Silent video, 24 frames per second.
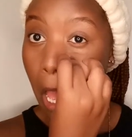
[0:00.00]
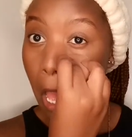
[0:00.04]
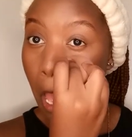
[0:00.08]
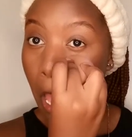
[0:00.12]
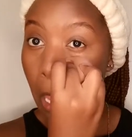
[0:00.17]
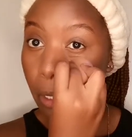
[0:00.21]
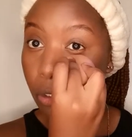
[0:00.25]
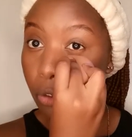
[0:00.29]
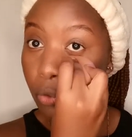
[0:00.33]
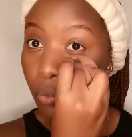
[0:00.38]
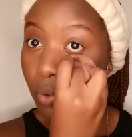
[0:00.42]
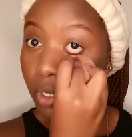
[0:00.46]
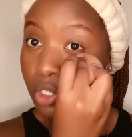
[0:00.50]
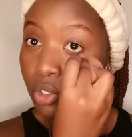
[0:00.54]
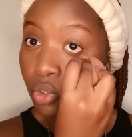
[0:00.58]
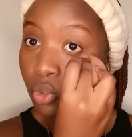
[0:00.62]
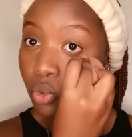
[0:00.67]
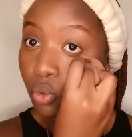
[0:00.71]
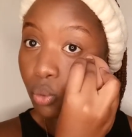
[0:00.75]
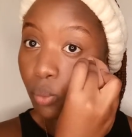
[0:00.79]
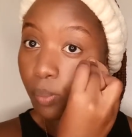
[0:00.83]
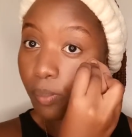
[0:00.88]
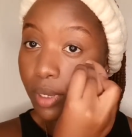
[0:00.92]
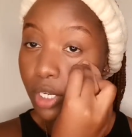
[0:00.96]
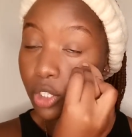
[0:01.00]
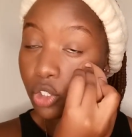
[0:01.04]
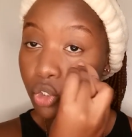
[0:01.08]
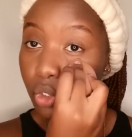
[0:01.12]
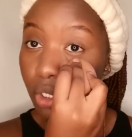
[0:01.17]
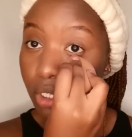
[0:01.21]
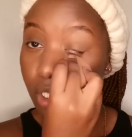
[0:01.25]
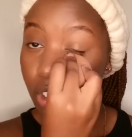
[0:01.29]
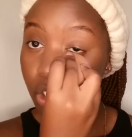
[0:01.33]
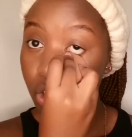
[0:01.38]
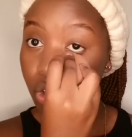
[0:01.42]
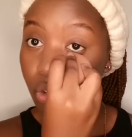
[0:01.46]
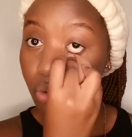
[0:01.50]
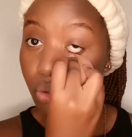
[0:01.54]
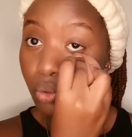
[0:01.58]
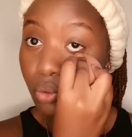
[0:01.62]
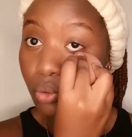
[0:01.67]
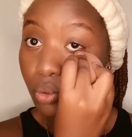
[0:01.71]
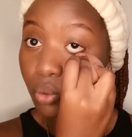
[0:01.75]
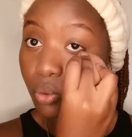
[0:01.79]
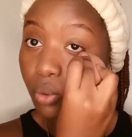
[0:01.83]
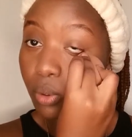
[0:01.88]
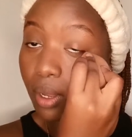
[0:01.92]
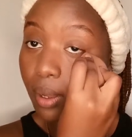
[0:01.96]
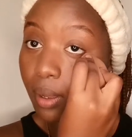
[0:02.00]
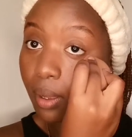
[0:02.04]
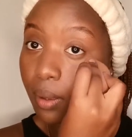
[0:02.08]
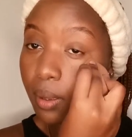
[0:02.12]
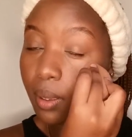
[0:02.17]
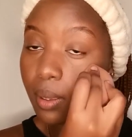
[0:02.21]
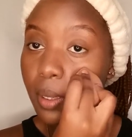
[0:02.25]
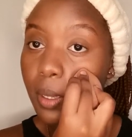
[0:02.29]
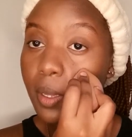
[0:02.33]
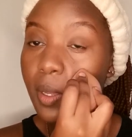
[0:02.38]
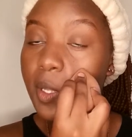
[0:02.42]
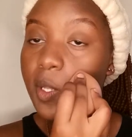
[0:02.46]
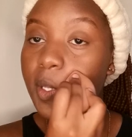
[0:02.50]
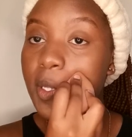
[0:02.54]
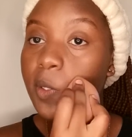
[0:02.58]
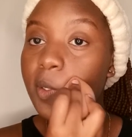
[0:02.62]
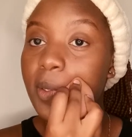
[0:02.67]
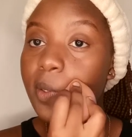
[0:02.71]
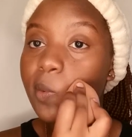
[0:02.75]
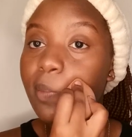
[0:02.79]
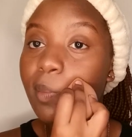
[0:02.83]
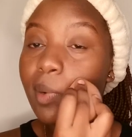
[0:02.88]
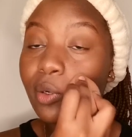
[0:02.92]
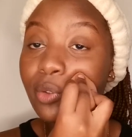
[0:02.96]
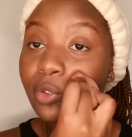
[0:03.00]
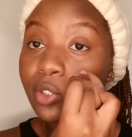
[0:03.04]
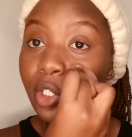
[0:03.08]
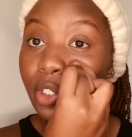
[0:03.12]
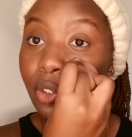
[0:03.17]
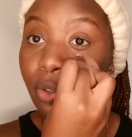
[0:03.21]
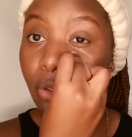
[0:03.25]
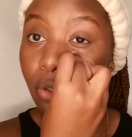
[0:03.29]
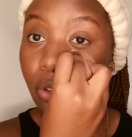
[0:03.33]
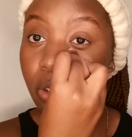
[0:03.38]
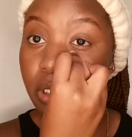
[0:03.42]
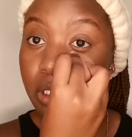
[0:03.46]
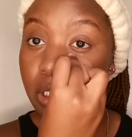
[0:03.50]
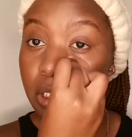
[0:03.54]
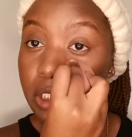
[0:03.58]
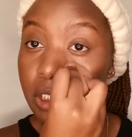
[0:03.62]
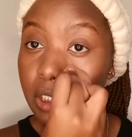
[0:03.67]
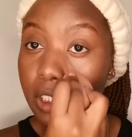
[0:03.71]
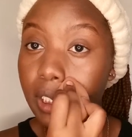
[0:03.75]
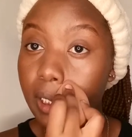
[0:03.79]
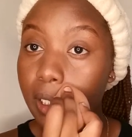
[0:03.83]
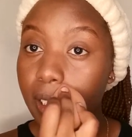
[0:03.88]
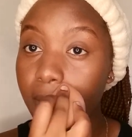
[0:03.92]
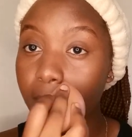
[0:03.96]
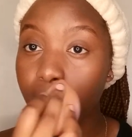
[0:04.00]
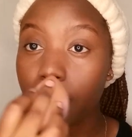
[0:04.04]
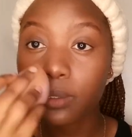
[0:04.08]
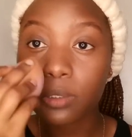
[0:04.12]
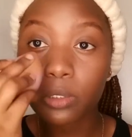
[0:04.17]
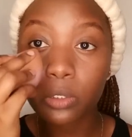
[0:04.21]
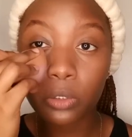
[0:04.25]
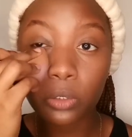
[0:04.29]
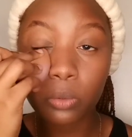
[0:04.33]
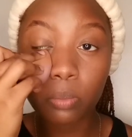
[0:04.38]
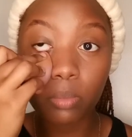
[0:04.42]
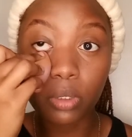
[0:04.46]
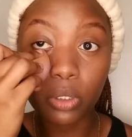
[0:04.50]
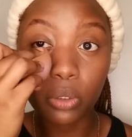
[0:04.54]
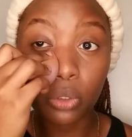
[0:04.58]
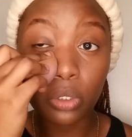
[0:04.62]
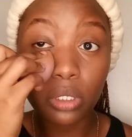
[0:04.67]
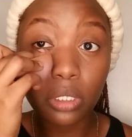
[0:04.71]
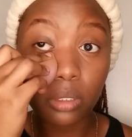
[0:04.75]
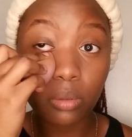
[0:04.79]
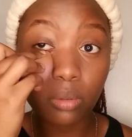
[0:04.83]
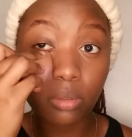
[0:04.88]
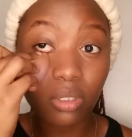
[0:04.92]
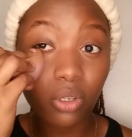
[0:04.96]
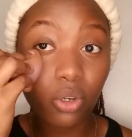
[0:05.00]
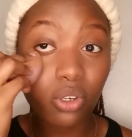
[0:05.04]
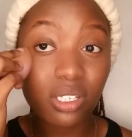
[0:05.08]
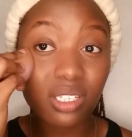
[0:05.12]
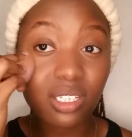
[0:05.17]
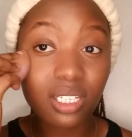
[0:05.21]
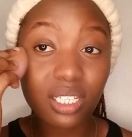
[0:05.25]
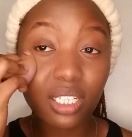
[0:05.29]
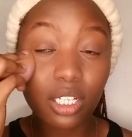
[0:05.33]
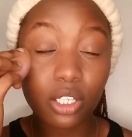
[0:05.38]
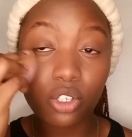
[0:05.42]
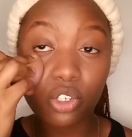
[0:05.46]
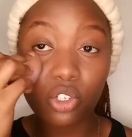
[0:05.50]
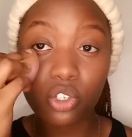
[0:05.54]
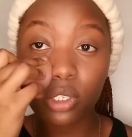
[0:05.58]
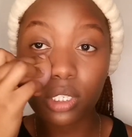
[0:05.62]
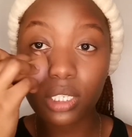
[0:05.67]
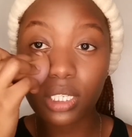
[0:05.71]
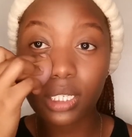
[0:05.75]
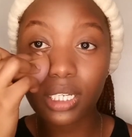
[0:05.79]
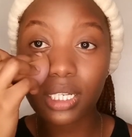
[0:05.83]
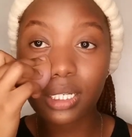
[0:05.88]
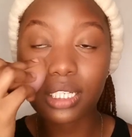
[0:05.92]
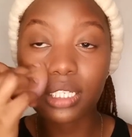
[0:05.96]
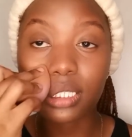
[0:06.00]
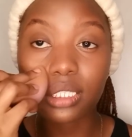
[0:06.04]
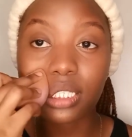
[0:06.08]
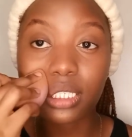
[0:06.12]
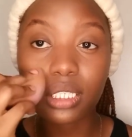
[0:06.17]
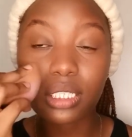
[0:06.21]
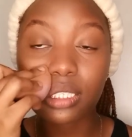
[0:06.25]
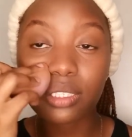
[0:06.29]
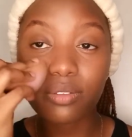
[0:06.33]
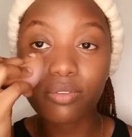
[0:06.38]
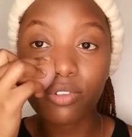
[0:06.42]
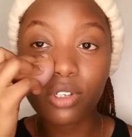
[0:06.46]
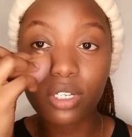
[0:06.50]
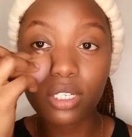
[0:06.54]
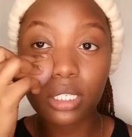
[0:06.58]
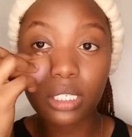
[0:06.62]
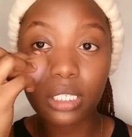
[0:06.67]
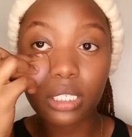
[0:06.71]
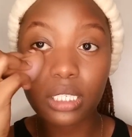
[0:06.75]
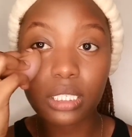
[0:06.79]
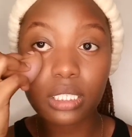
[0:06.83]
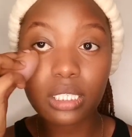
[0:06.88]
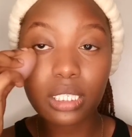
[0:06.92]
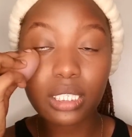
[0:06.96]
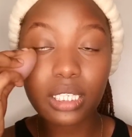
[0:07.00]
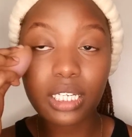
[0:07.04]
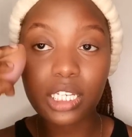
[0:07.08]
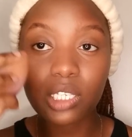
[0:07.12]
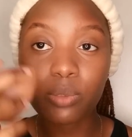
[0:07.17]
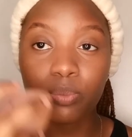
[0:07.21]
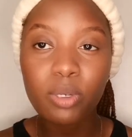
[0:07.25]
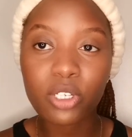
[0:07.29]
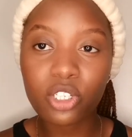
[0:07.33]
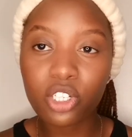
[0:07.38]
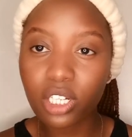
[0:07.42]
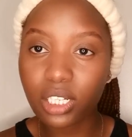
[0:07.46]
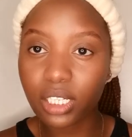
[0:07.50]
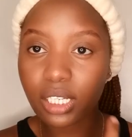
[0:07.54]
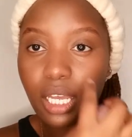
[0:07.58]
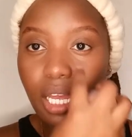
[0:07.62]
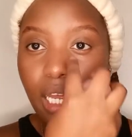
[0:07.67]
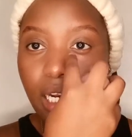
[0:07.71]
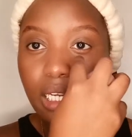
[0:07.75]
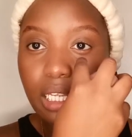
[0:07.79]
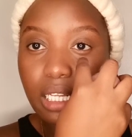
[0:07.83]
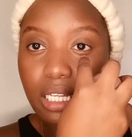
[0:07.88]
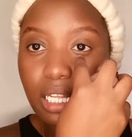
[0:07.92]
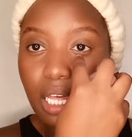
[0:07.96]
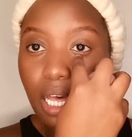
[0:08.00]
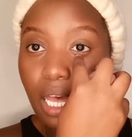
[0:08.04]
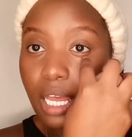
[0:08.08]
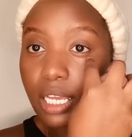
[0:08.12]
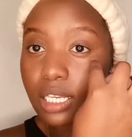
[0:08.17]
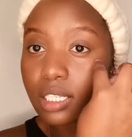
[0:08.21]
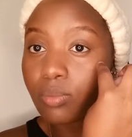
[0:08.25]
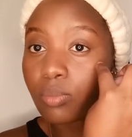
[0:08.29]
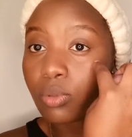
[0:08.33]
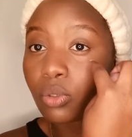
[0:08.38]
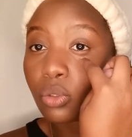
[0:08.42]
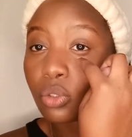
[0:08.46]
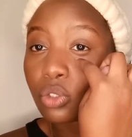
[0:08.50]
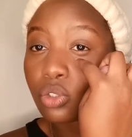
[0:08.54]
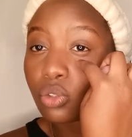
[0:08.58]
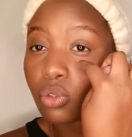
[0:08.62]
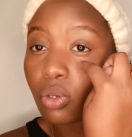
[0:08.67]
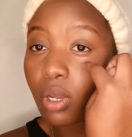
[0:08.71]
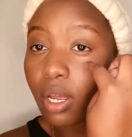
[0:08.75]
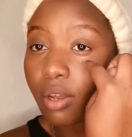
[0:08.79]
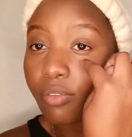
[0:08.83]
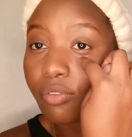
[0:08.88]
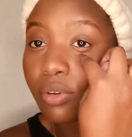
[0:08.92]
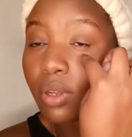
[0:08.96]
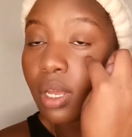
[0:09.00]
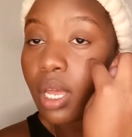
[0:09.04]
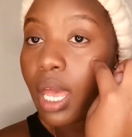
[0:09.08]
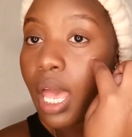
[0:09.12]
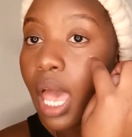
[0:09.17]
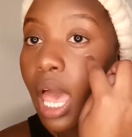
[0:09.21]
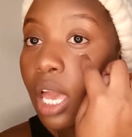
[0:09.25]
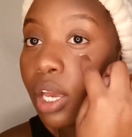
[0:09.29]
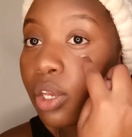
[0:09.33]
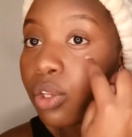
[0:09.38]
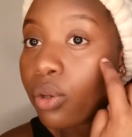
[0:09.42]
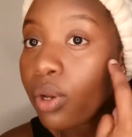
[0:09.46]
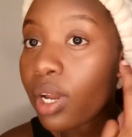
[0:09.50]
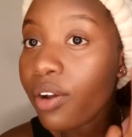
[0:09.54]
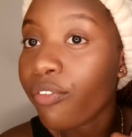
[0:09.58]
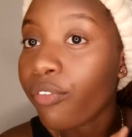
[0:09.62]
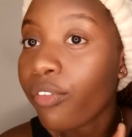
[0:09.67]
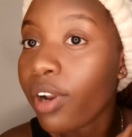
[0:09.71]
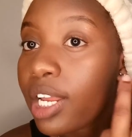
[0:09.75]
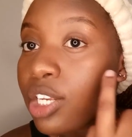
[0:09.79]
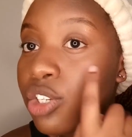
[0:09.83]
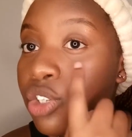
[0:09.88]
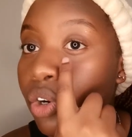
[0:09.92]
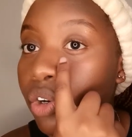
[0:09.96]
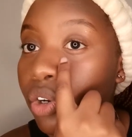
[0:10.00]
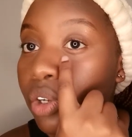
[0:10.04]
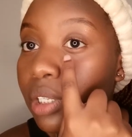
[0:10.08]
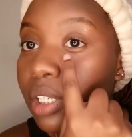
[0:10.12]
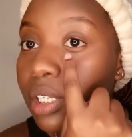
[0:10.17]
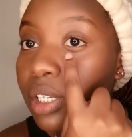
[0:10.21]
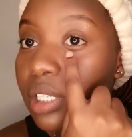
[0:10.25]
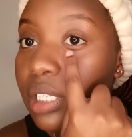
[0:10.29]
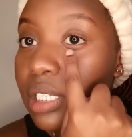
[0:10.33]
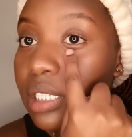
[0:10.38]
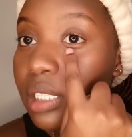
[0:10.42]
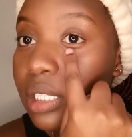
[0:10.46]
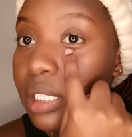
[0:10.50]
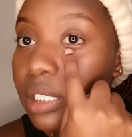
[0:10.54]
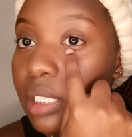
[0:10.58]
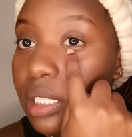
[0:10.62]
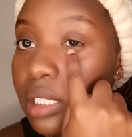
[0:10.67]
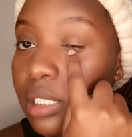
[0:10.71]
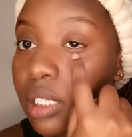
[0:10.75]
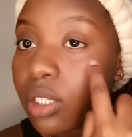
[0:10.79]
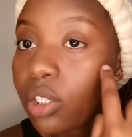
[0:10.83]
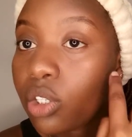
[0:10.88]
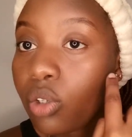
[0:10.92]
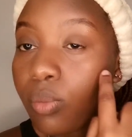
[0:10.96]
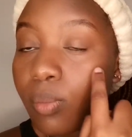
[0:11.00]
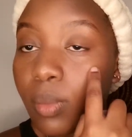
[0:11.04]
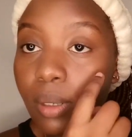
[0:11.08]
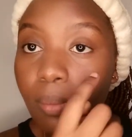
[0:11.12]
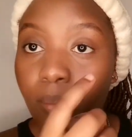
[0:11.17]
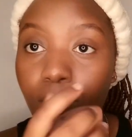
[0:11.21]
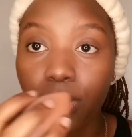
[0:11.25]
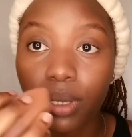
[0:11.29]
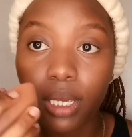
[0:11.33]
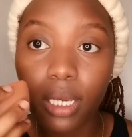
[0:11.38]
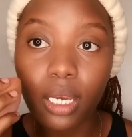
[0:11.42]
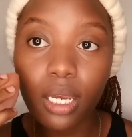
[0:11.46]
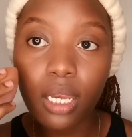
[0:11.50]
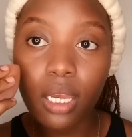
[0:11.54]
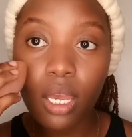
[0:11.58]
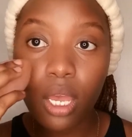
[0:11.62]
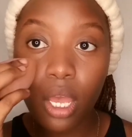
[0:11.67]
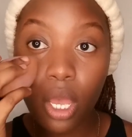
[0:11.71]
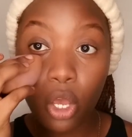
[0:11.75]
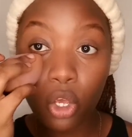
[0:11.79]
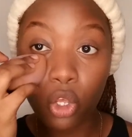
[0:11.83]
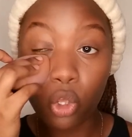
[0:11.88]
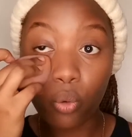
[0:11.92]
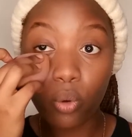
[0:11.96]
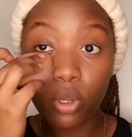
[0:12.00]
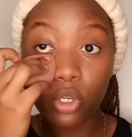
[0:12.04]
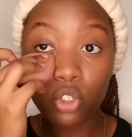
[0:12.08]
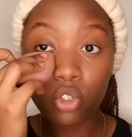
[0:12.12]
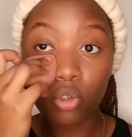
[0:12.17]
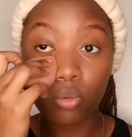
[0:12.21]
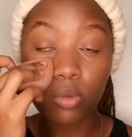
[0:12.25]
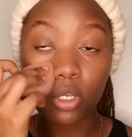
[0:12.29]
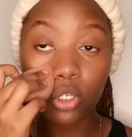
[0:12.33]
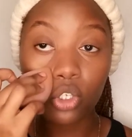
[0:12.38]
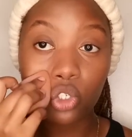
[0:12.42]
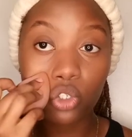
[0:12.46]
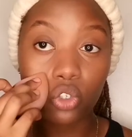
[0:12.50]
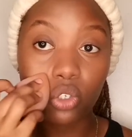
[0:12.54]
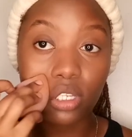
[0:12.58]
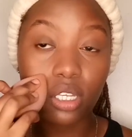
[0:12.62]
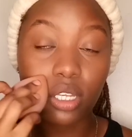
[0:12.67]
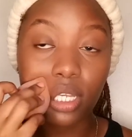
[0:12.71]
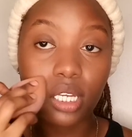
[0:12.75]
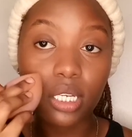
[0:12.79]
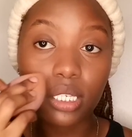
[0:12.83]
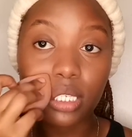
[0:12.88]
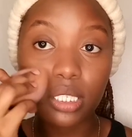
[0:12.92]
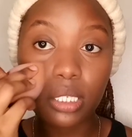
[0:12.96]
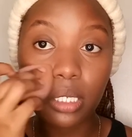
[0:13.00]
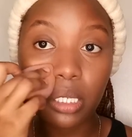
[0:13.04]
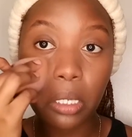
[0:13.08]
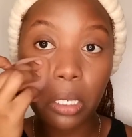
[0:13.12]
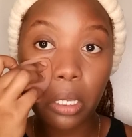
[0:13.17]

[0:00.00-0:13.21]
You want to make sure that you powder your concealer, because concealer usually creases very easily, especially under the eyes, because you have natural creases as a human being. You want to make sure that